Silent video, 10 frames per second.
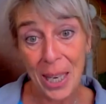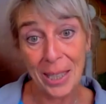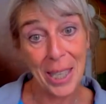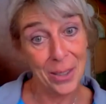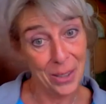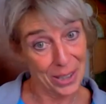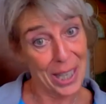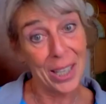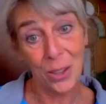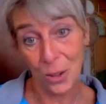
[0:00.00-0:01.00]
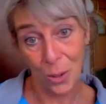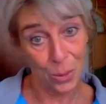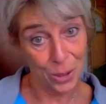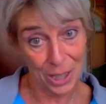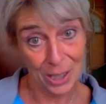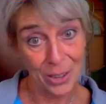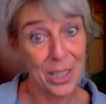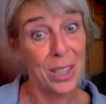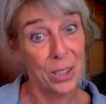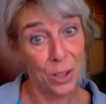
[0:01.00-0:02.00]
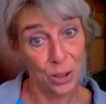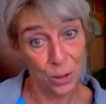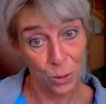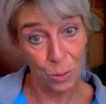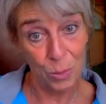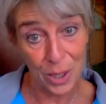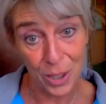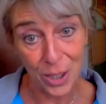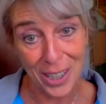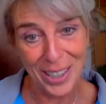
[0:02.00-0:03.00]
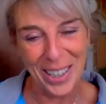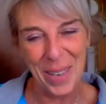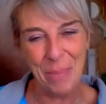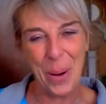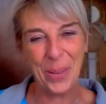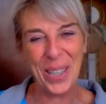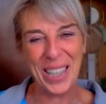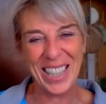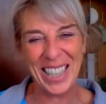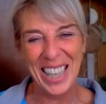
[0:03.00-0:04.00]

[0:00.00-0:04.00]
and then again, you don't want to hear this. There's another 2 million products.